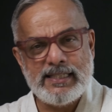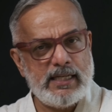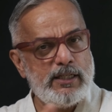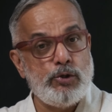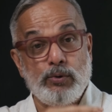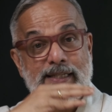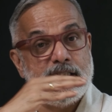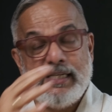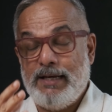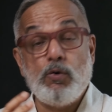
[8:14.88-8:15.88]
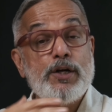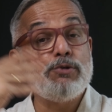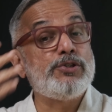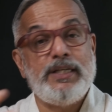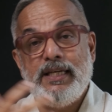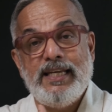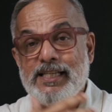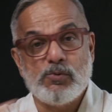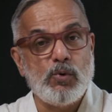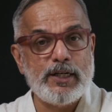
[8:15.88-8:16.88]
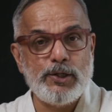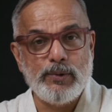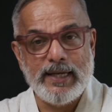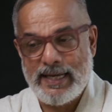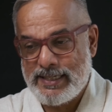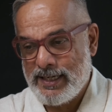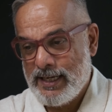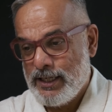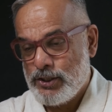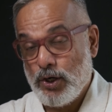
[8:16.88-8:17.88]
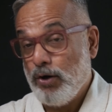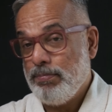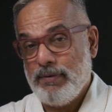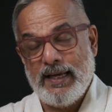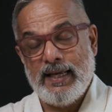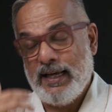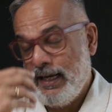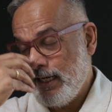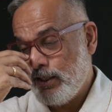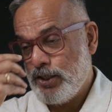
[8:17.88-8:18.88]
you can see what you see is what you get. So in the